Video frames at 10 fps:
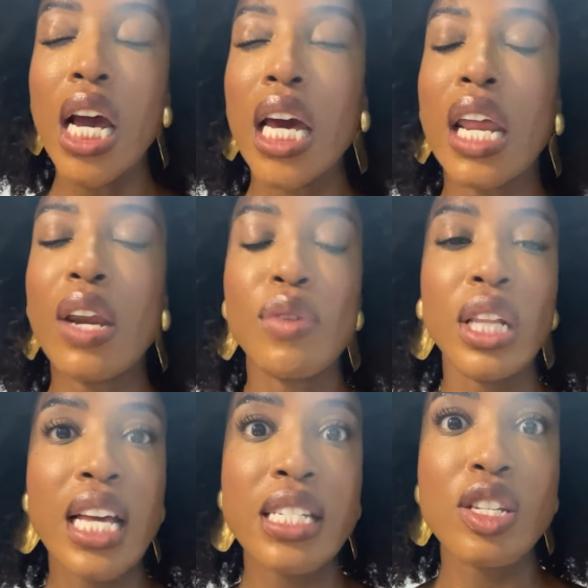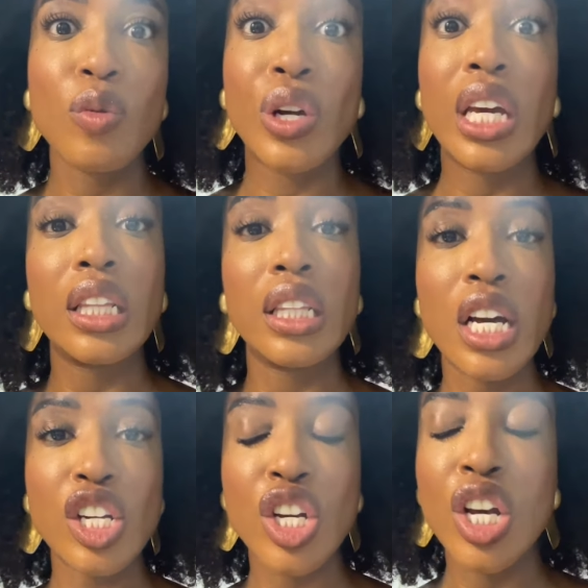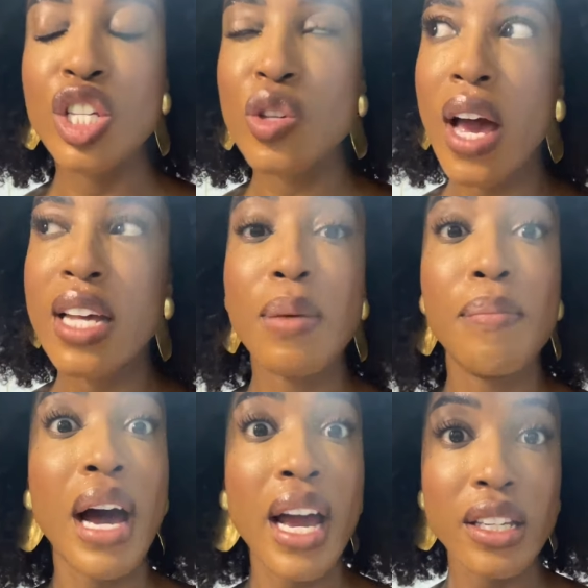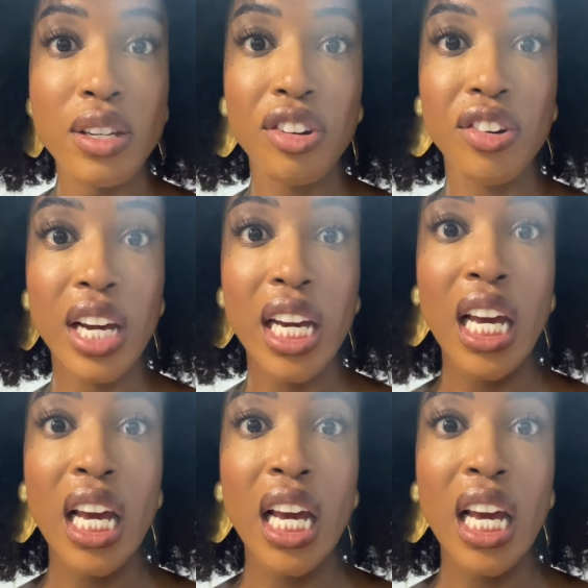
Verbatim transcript: And I didn't realize until we were getting lunch. So I had to buy deodorant.